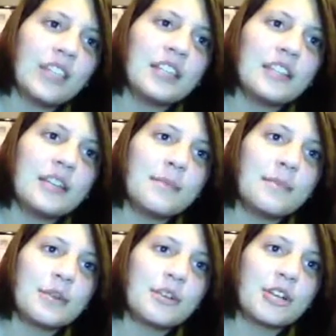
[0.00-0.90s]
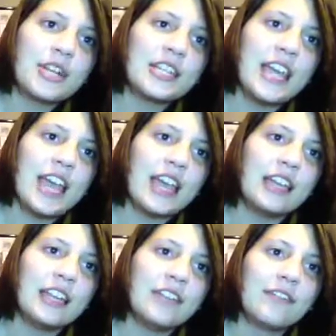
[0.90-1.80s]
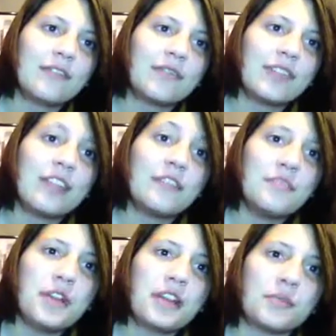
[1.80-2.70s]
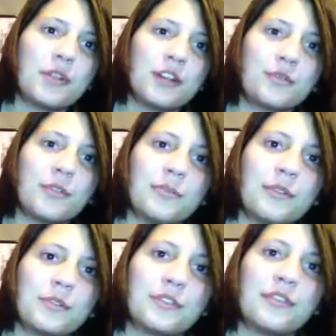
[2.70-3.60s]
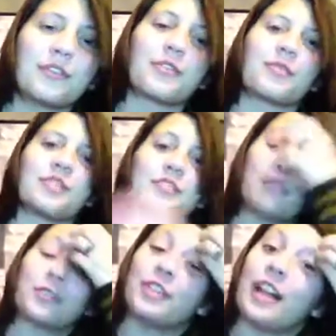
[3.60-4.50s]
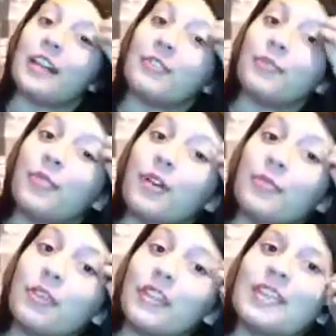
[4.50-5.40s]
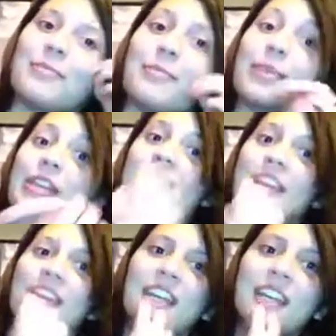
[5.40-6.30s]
Number 10. If you had to watch one musical for the rest of your life, what would it be?